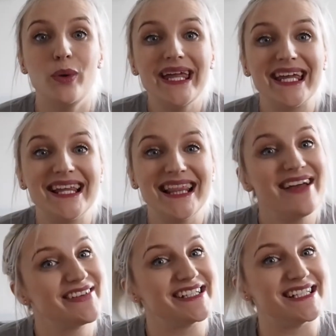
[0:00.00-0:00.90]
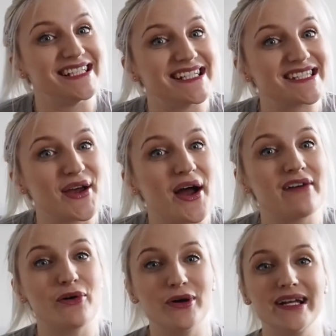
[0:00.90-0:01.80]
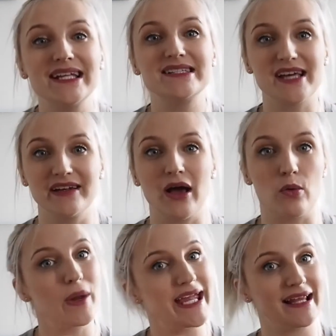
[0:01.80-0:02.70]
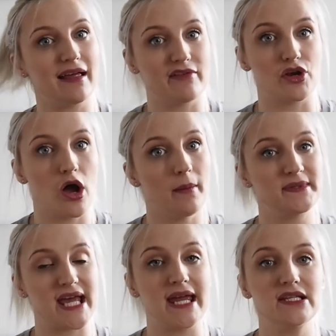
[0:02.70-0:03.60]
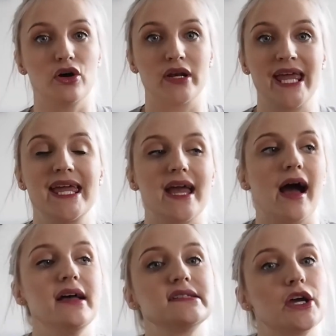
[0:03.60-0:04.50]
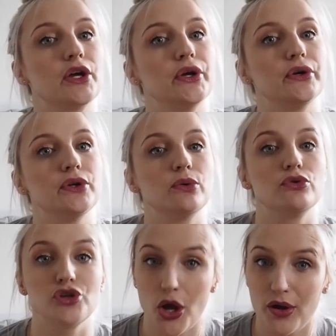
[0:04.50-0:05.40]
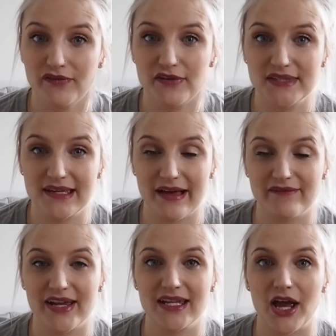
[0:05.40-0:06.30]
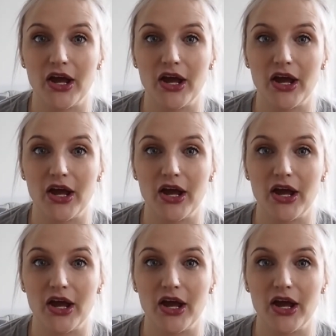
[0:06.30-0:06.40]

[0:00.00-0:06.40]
Week 11. So I've already done a week 11 update on here, so you will know if you've seen that video.